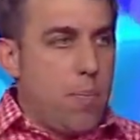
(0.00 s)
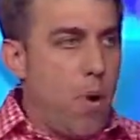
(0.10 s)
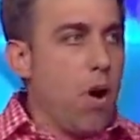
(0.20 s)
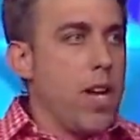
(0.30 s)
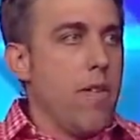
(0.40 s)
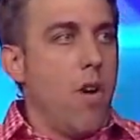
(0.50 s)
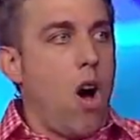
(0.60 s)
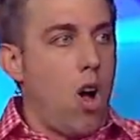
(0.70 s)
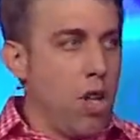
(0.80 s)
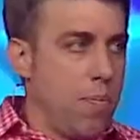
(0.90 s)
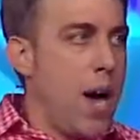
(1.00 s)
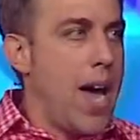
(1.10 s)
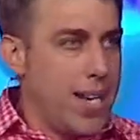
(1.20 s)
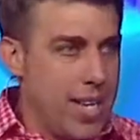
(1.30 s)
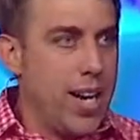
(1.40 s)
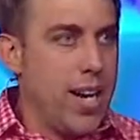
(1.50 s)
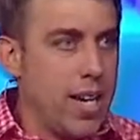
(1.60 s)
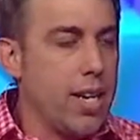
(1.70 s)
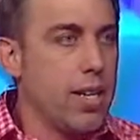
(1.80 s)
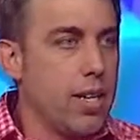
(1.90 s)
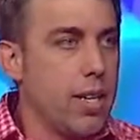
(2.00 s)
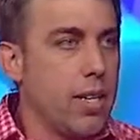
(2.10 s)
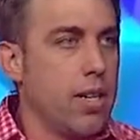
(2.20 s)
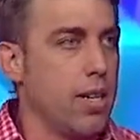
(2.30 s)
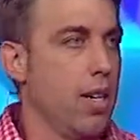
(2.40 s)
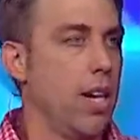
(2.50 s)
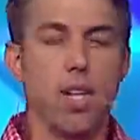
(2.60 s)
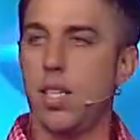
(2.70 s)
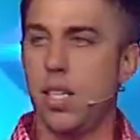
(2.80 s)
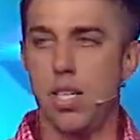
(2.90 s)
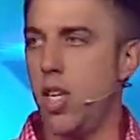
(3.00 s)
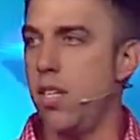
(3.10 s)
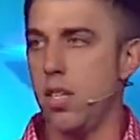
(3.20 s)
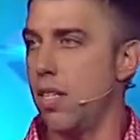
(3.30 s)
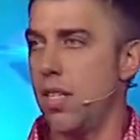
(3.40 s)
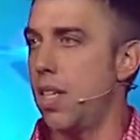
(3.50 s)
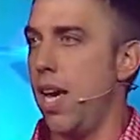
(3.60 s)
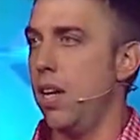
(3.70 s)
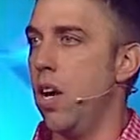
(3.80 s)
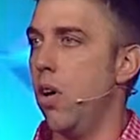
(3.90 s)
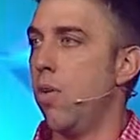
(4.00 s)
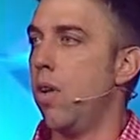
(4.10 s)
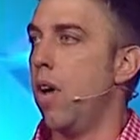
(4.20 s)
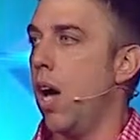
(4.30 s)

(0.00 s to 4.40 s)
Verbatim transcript: the party of all of my identity. Jesus is saying, No,